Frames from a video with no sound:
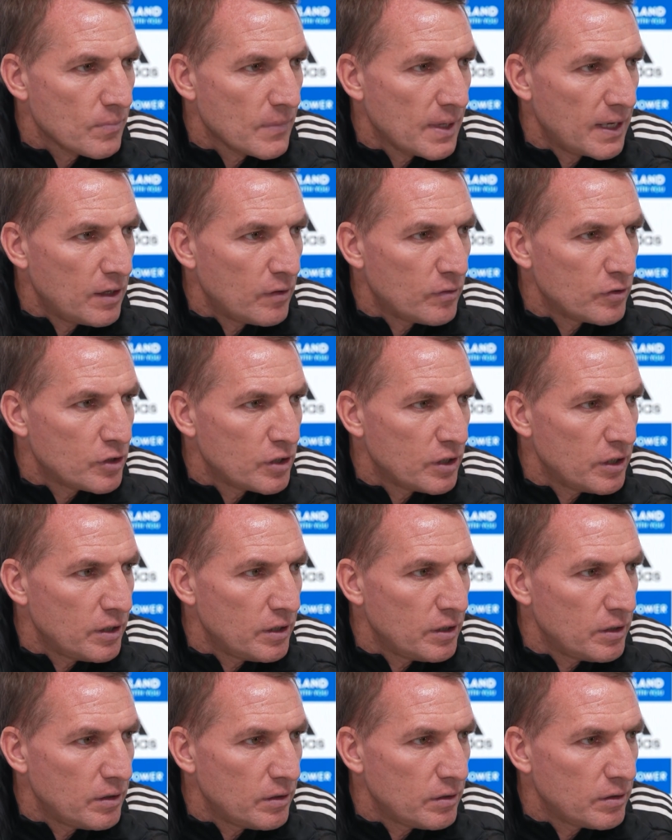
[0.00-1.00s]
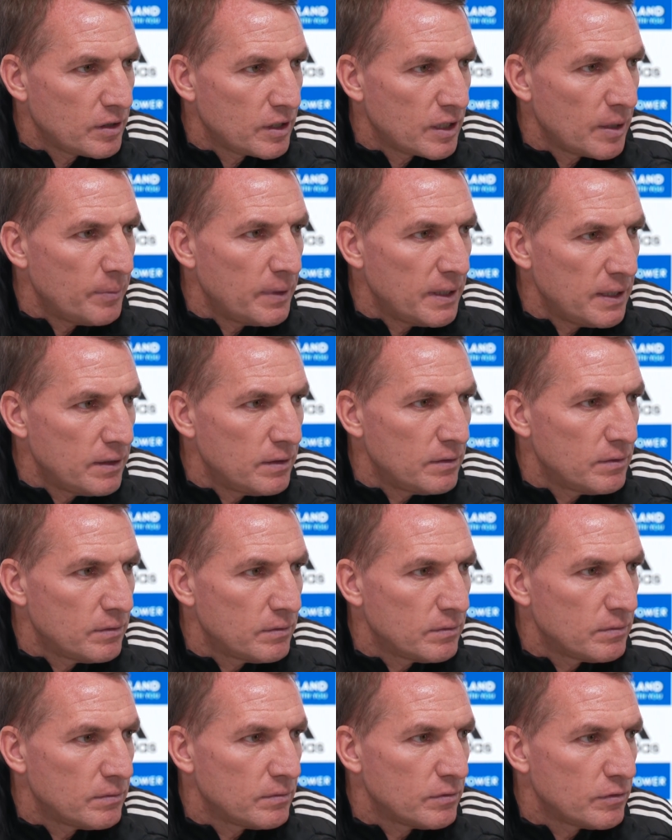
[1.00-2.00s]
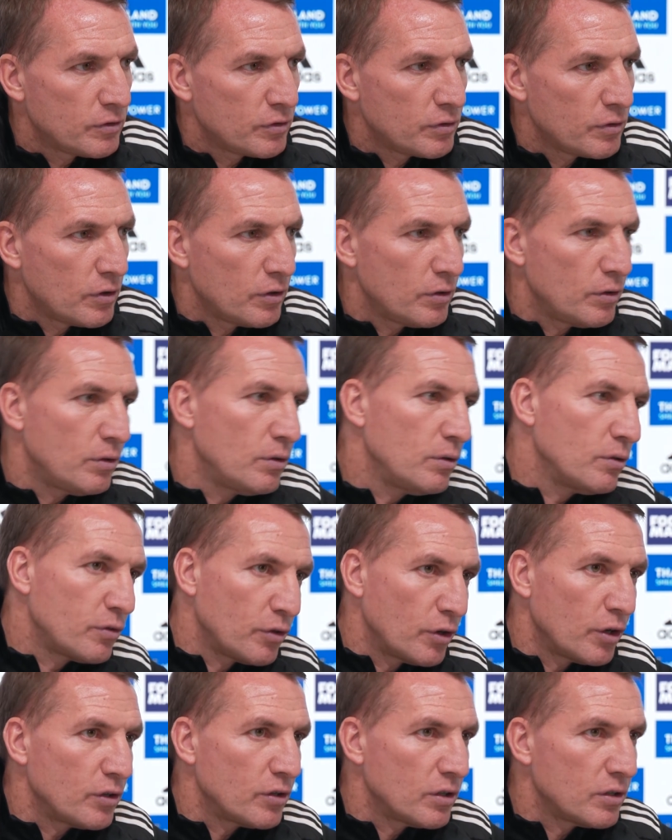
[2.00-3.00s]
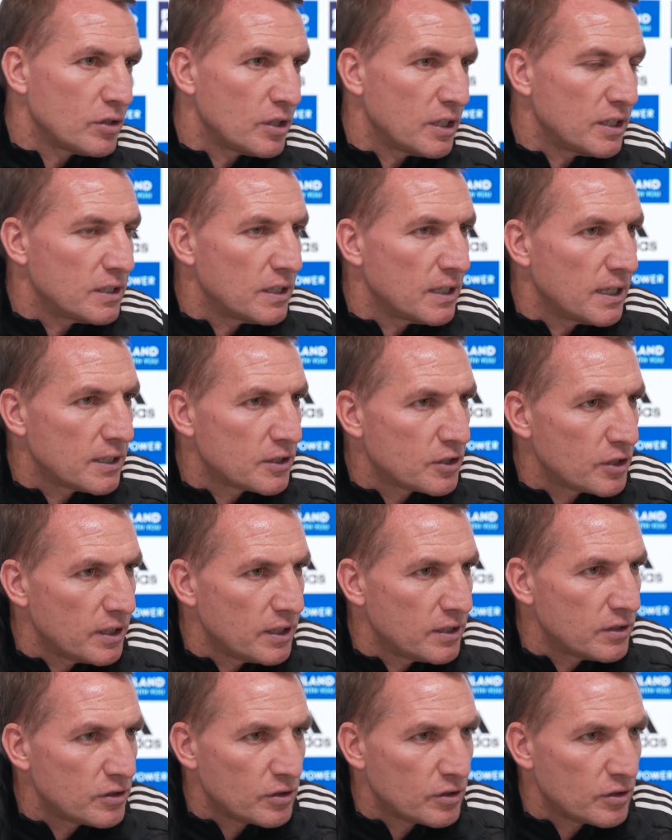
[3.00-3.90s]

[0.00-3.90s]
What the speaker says: he obviously came in throughout the season last season,